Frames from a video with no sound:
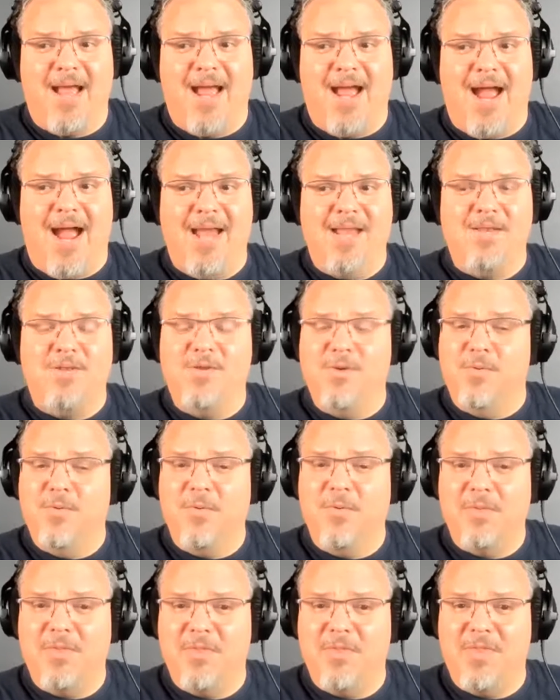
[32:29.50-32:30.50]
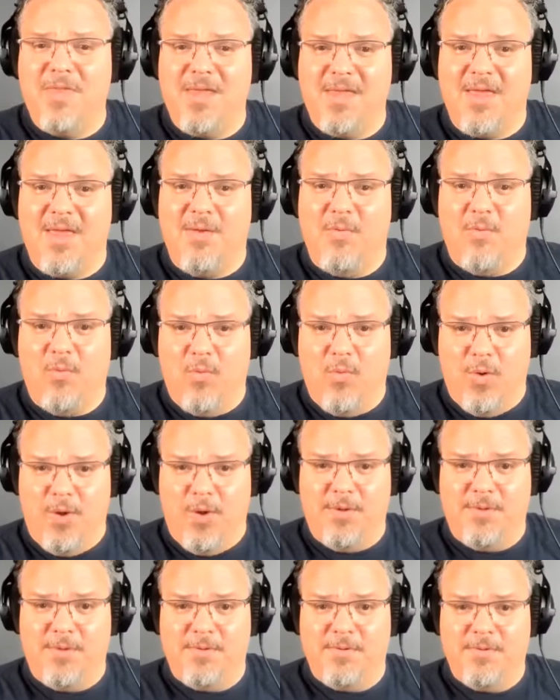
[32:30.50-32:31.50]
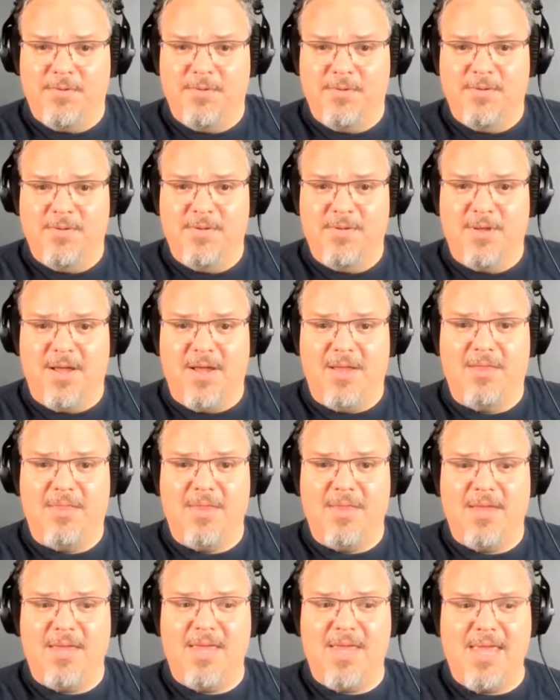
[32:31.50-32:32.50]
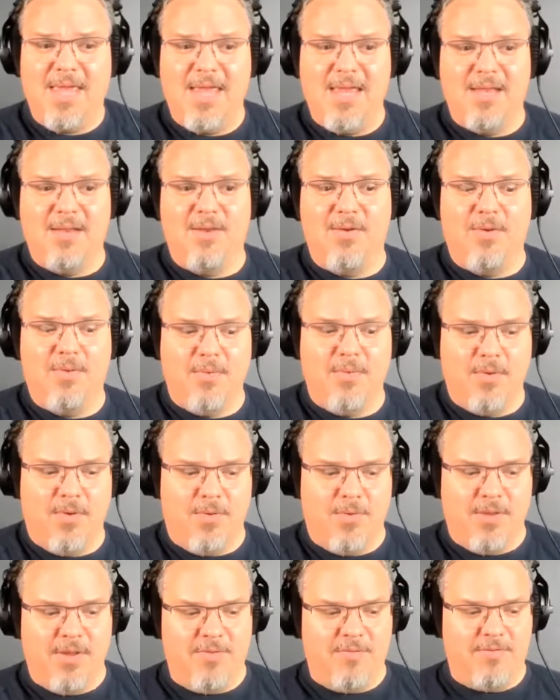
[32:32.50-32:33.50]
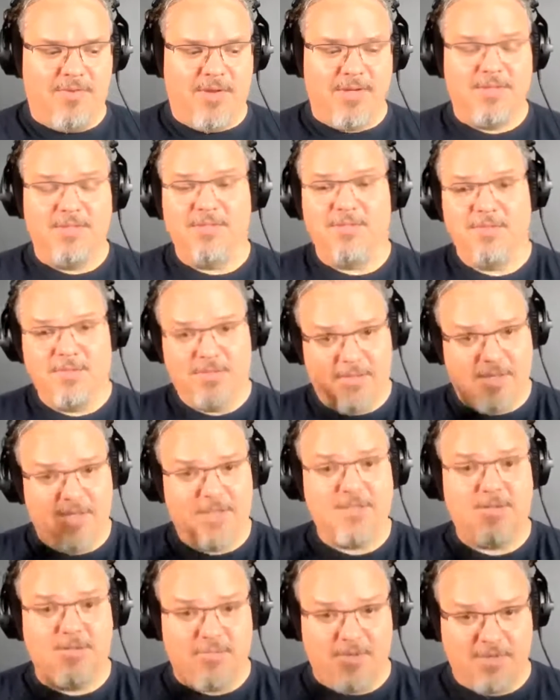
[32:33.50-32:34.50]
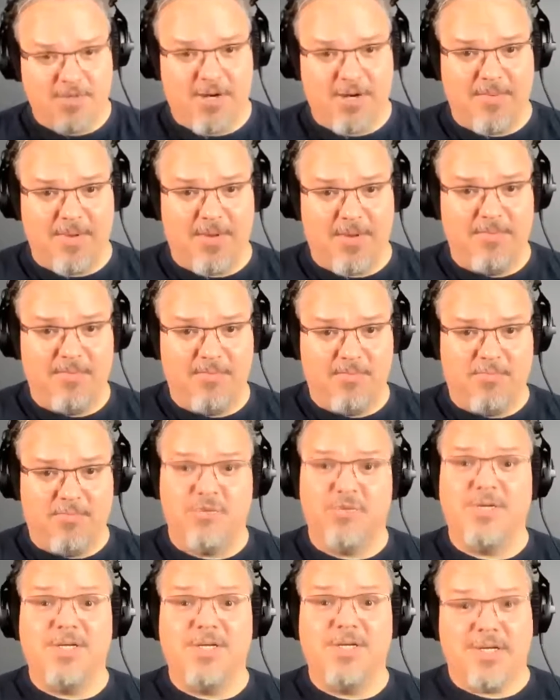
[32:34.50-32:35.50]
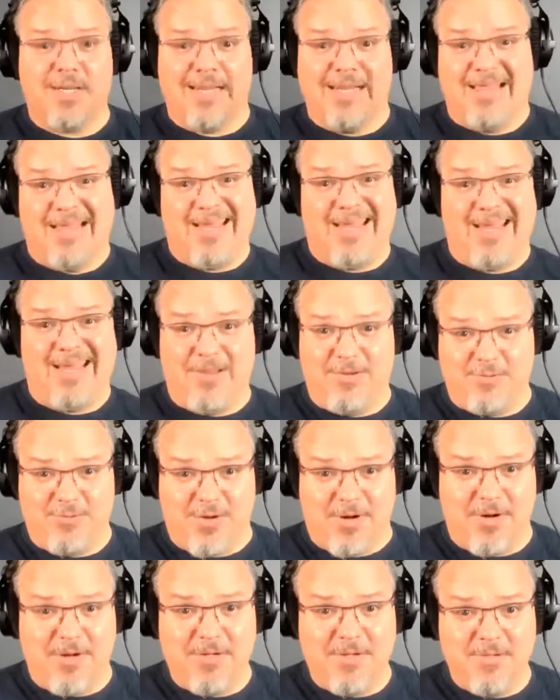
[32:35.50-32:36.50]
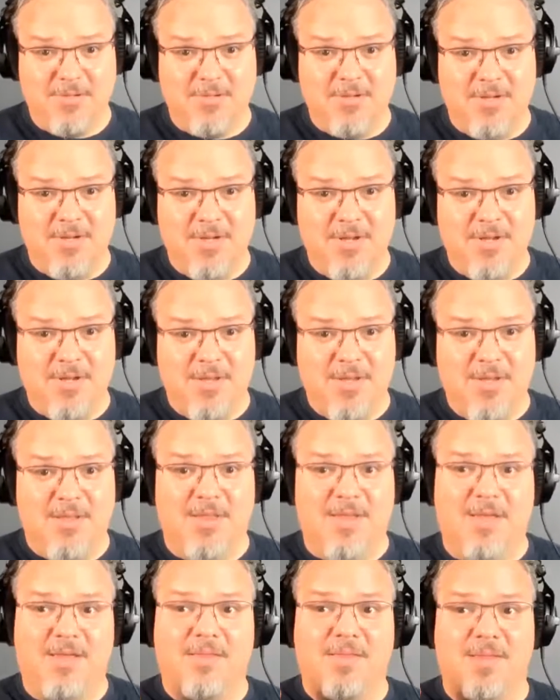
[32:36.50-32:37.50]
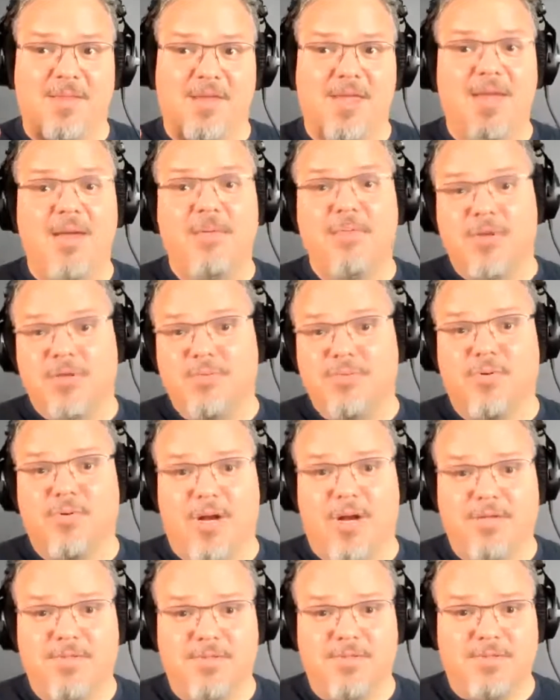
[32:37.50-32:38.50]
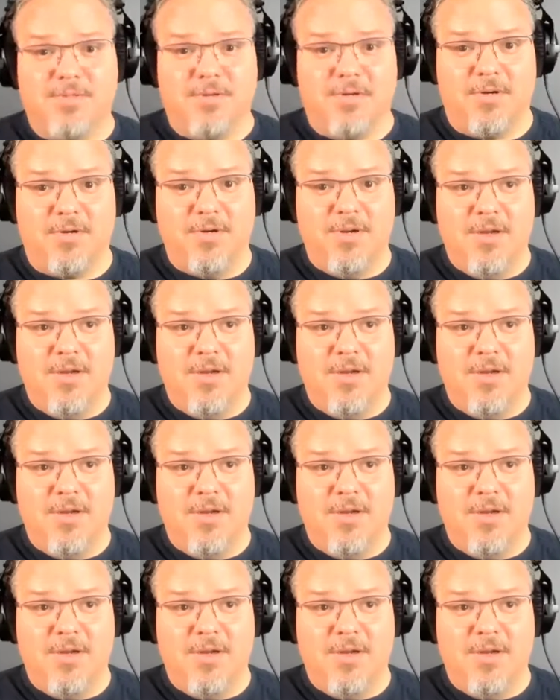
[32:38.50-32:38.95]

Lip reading: I don't think it would. I think heat only affects things that we talk about traditionally, like electronics, like the image processor.